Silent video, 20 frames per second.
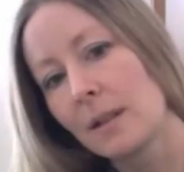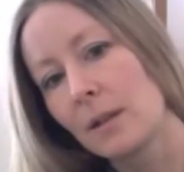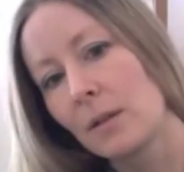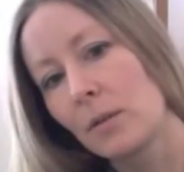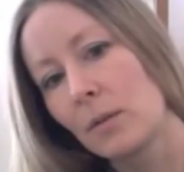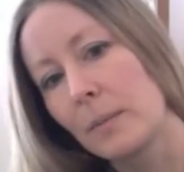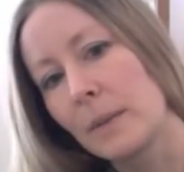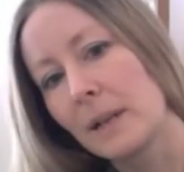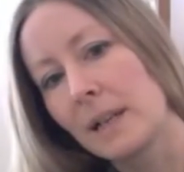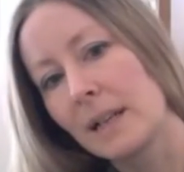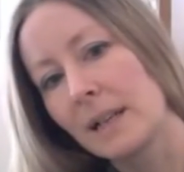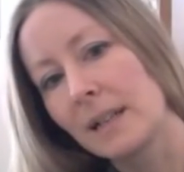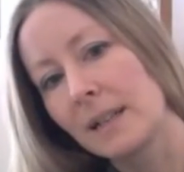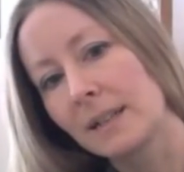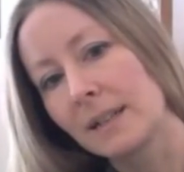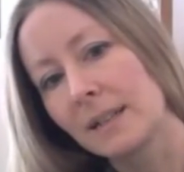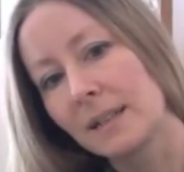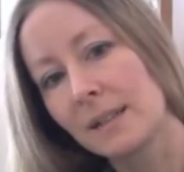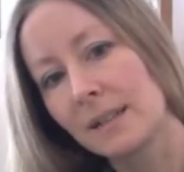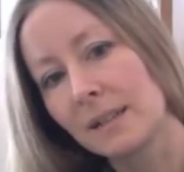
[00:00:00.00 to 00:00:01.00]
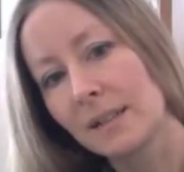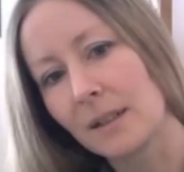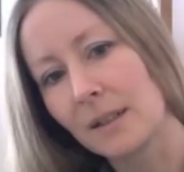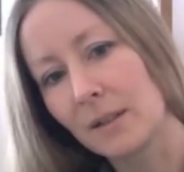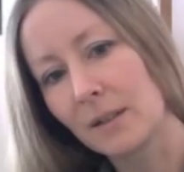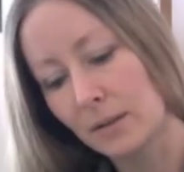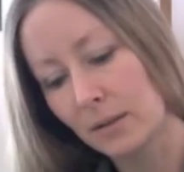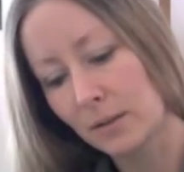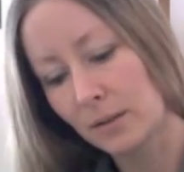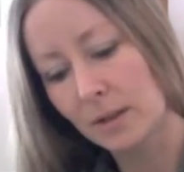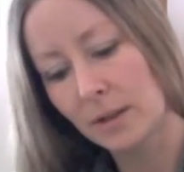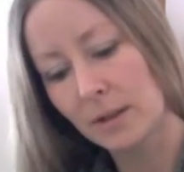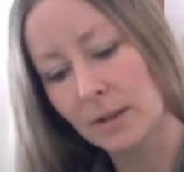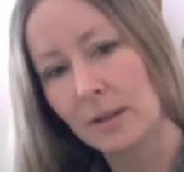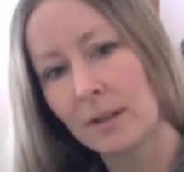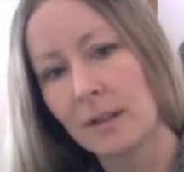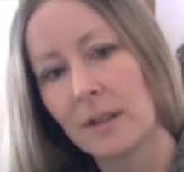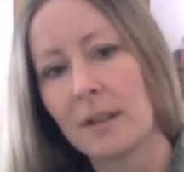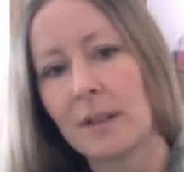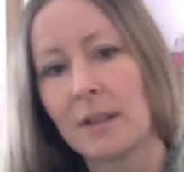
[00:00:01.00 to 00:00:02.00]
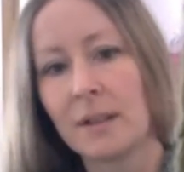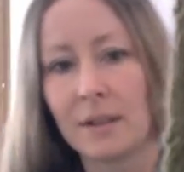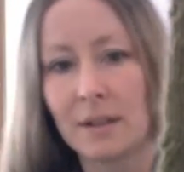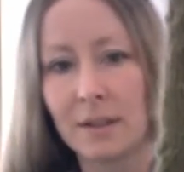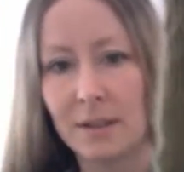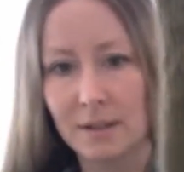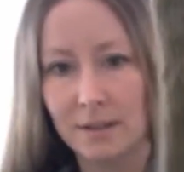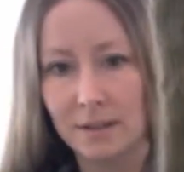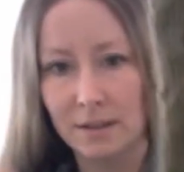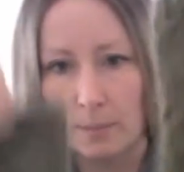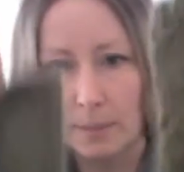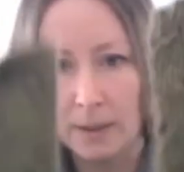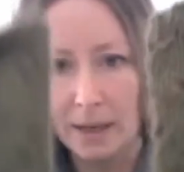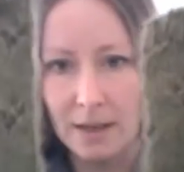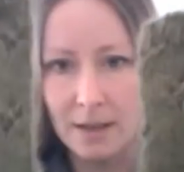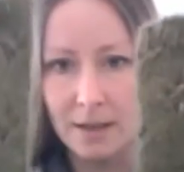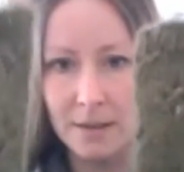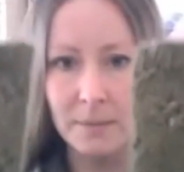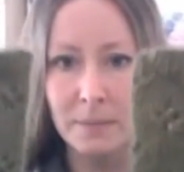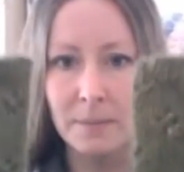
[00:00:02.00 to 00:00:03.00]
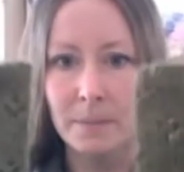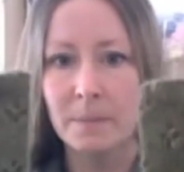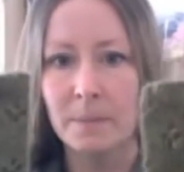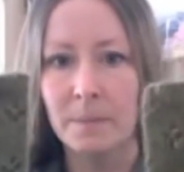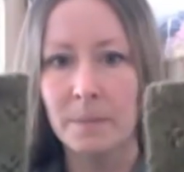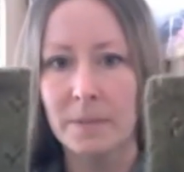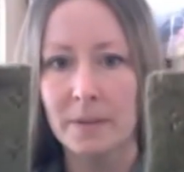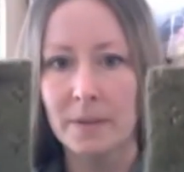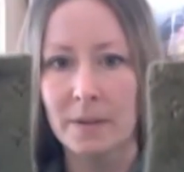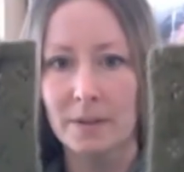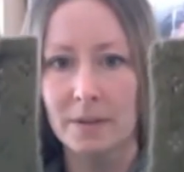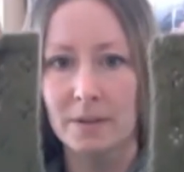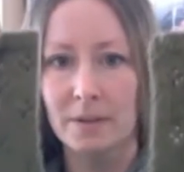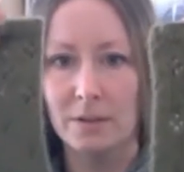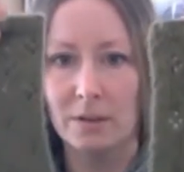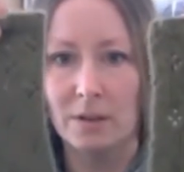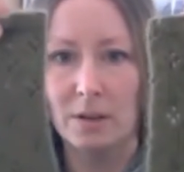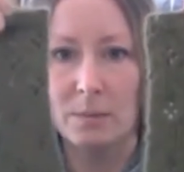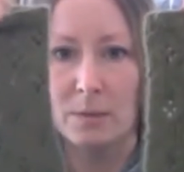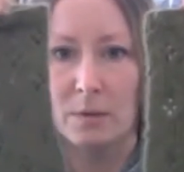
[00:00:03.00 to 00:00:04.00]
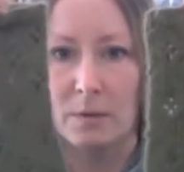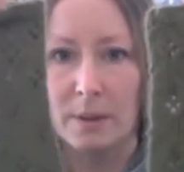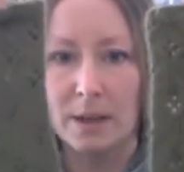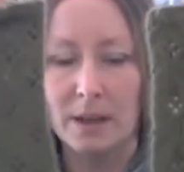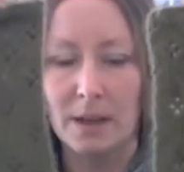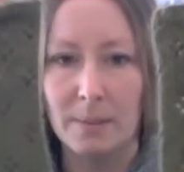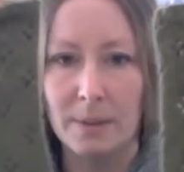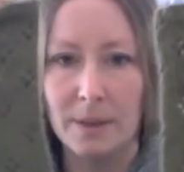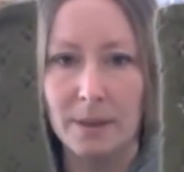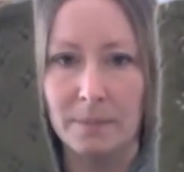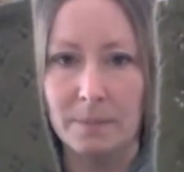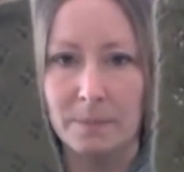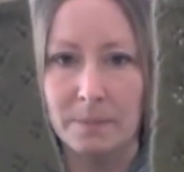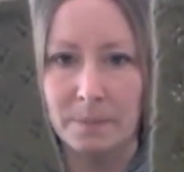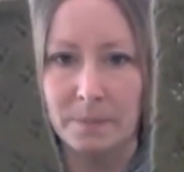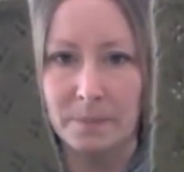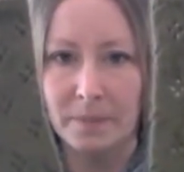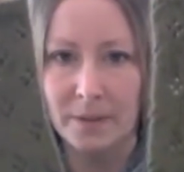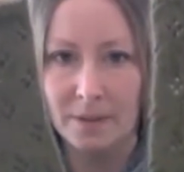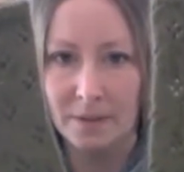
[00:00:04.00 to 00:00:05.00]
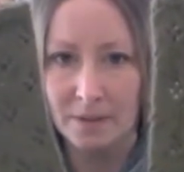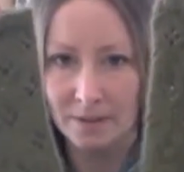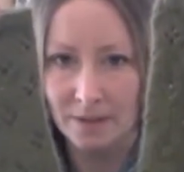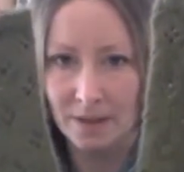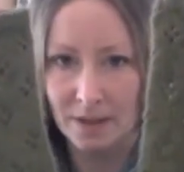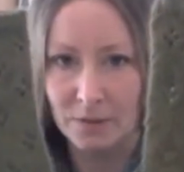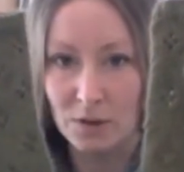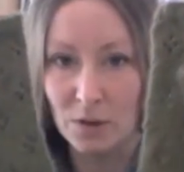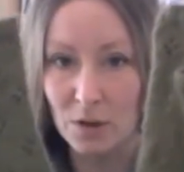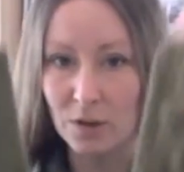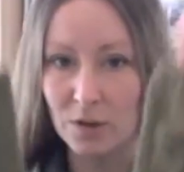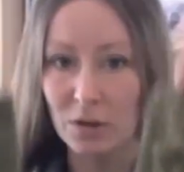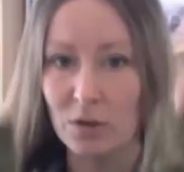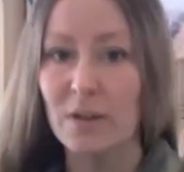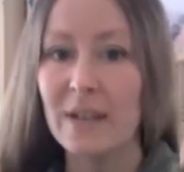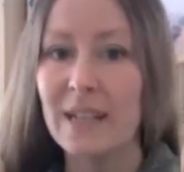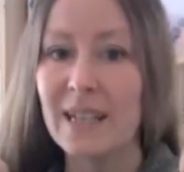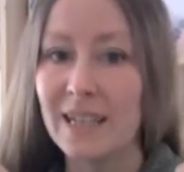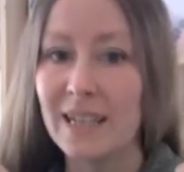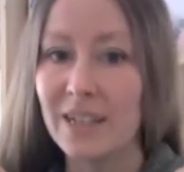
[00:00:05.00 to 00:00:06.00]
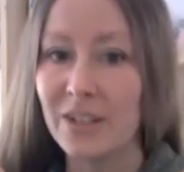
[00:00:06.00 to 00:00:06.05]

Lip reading: or mittlets as they're called. There's the pair. Should I move back a bit? I've got a creaky